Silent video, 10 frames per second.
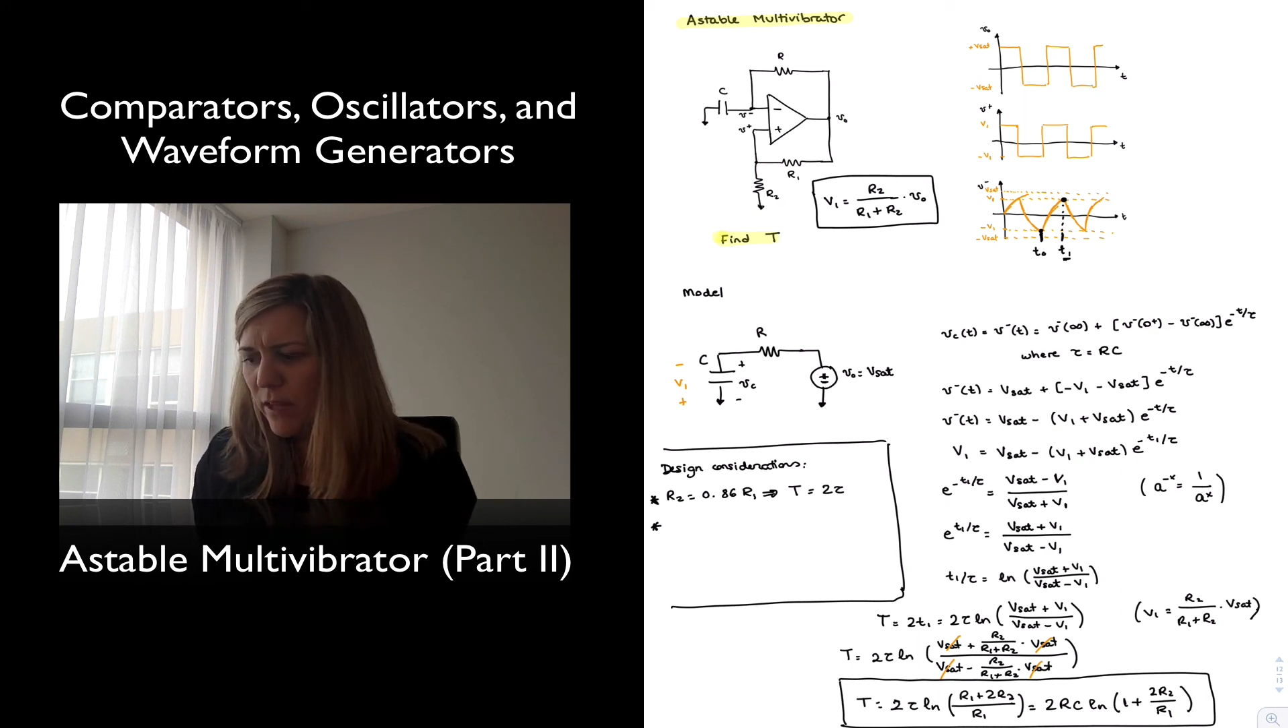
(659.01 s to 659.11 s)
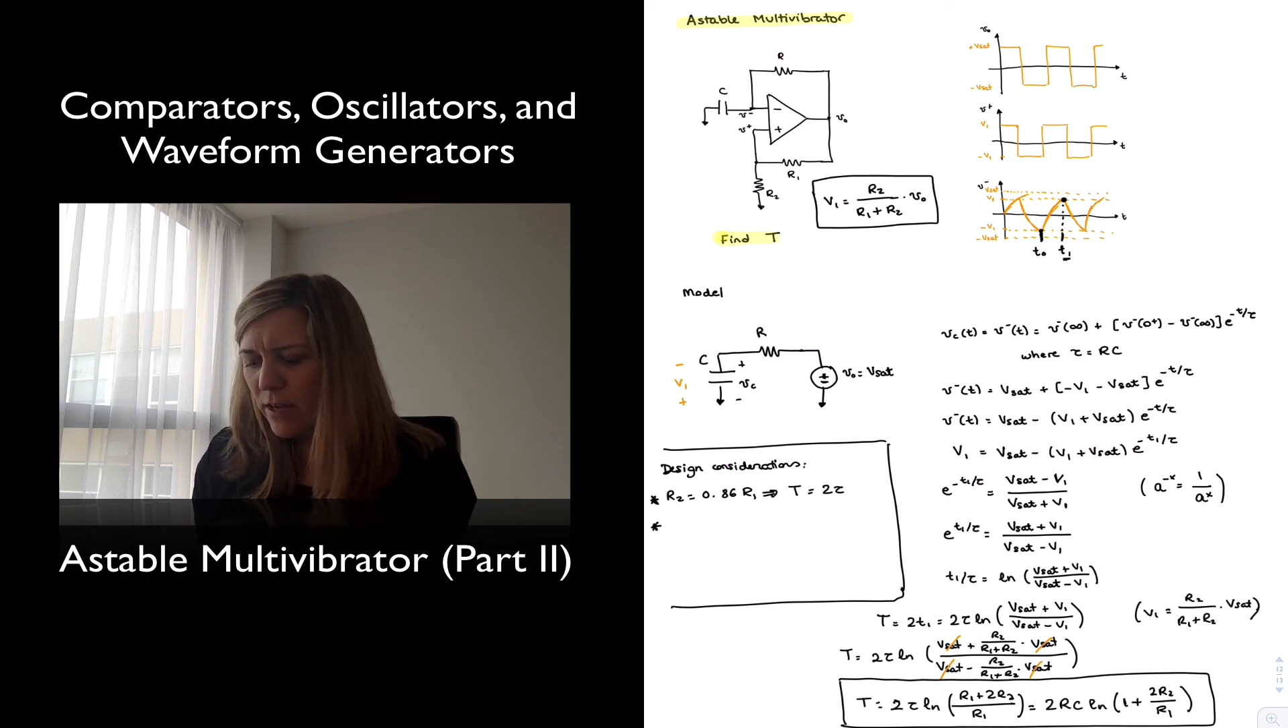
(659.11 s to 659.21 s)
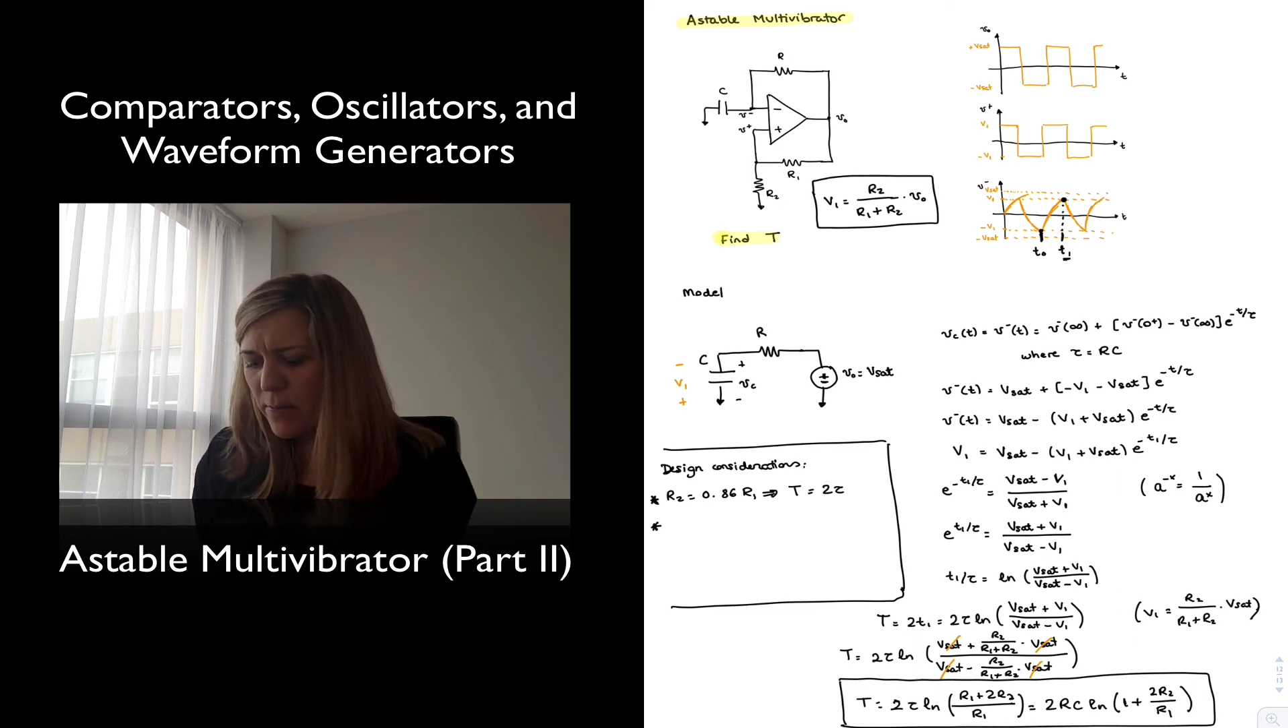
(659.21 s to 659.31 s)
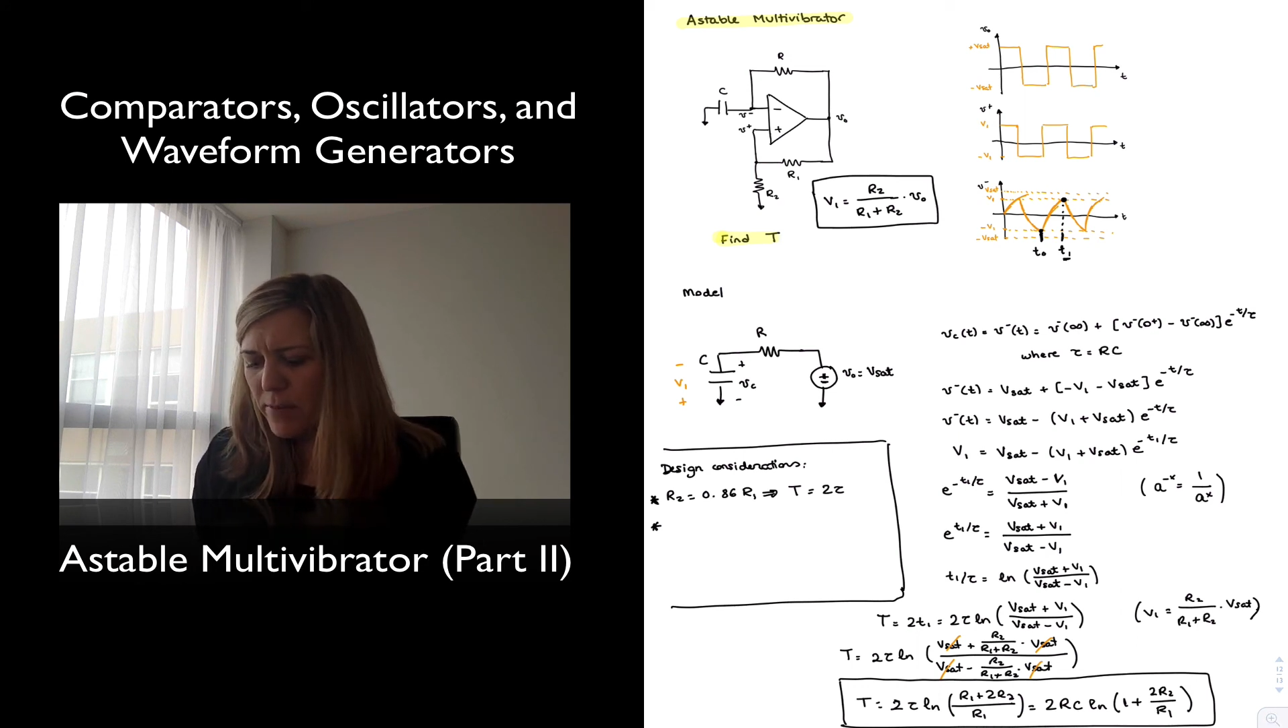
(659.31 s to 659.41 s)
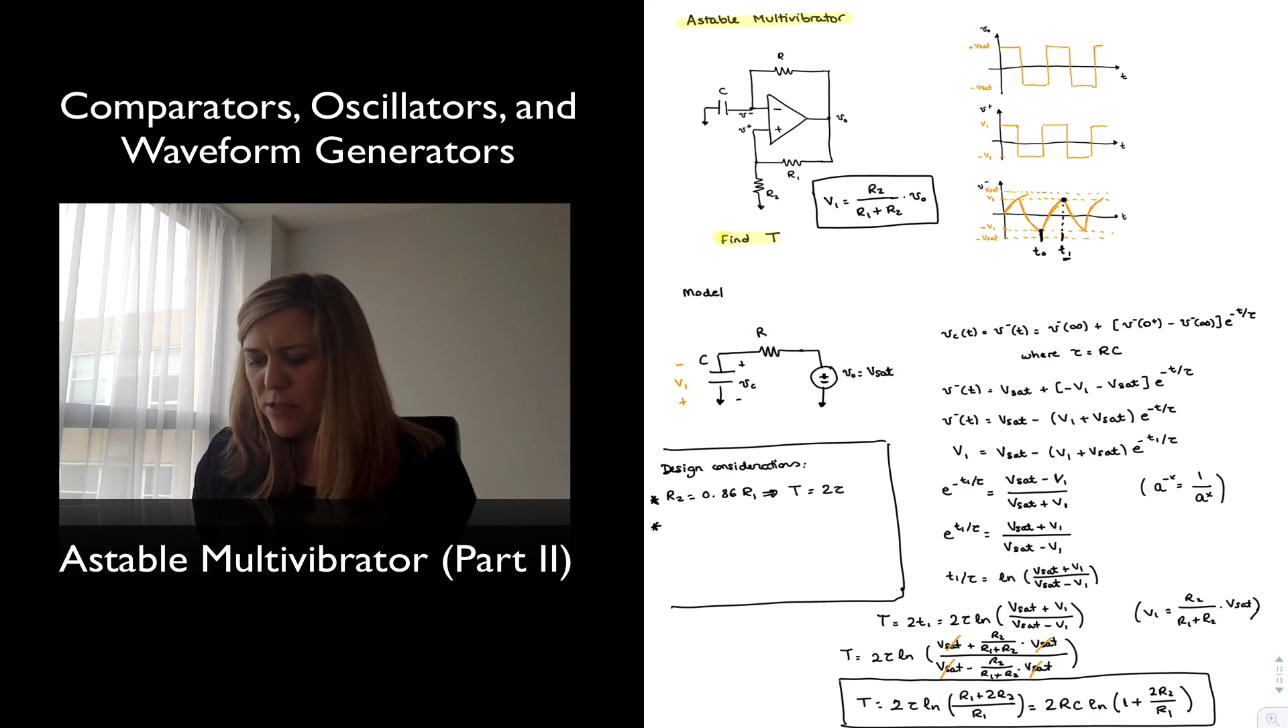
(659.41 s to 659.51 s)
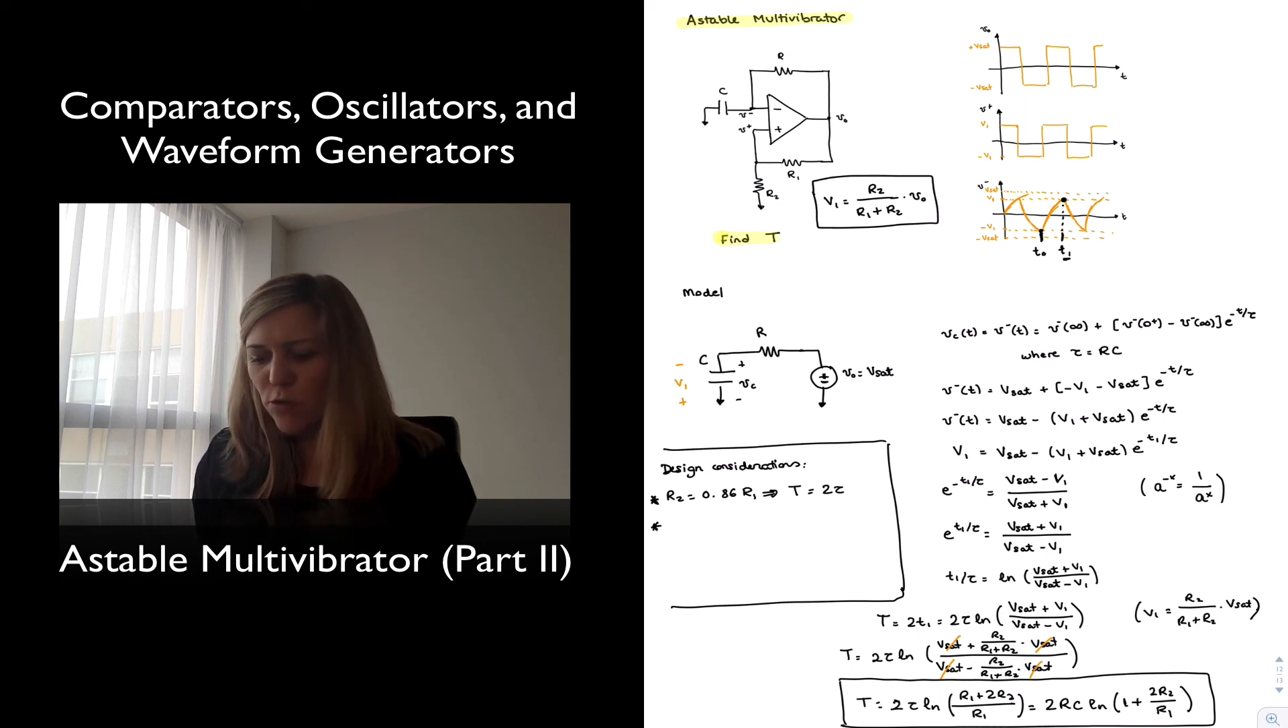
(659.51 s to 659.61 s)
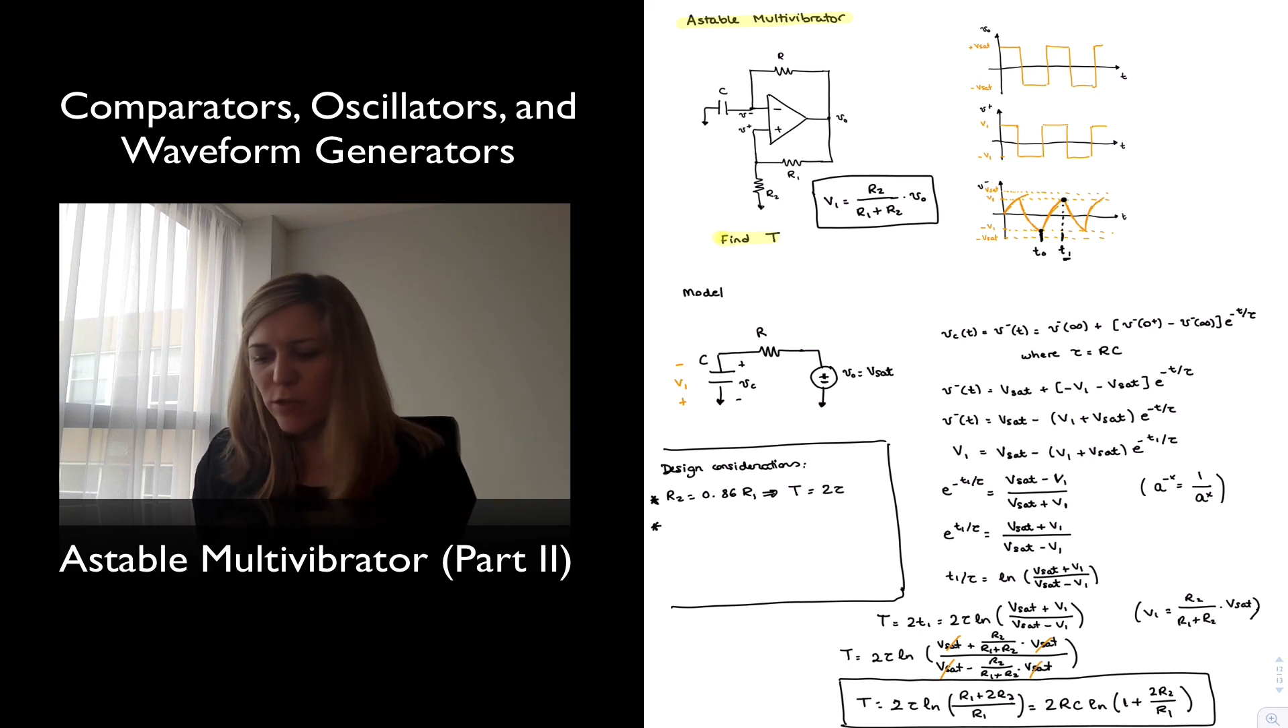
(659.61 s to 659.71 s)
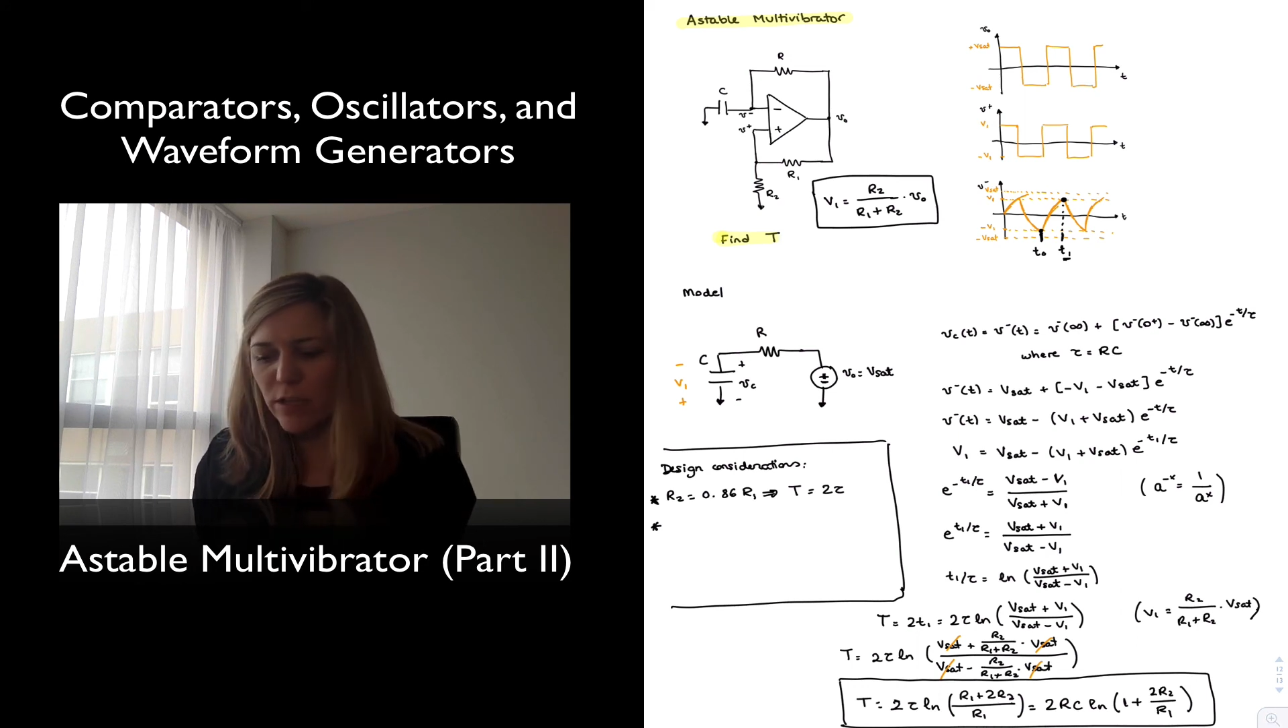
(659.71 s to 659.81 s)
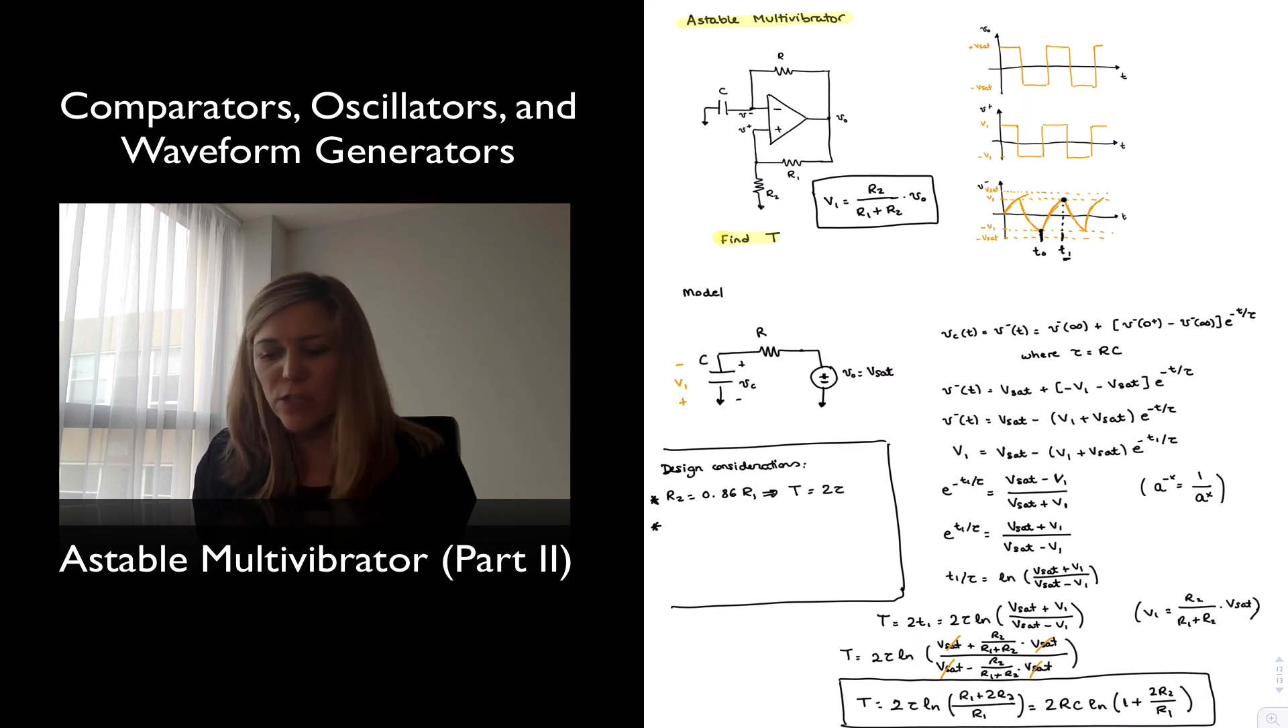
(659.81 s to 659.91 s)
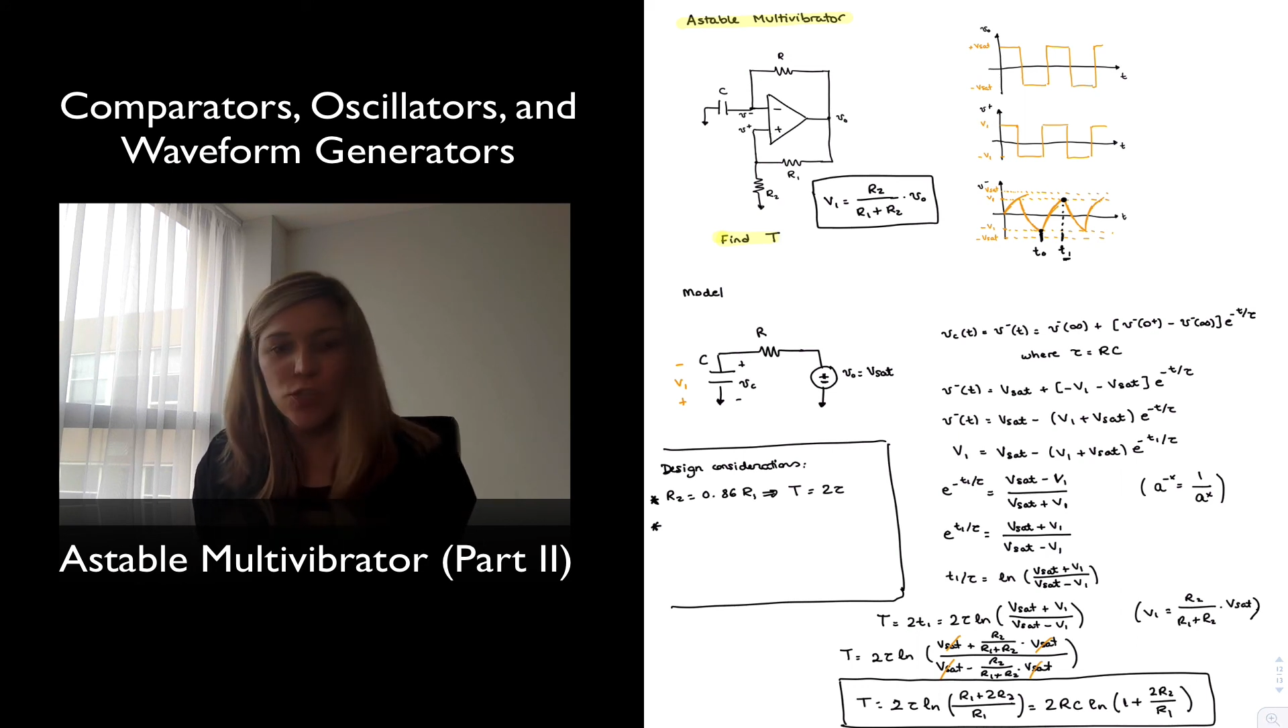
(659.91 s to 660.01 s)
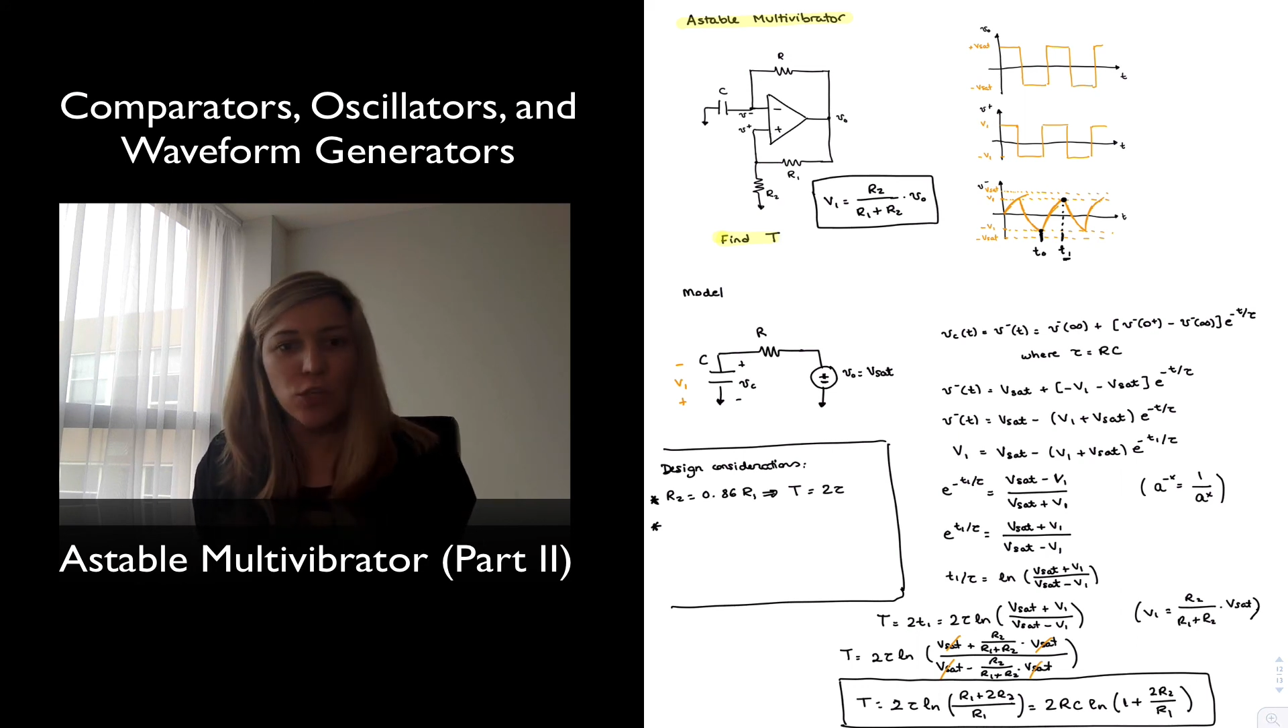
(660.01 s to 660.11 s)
a capacitor that is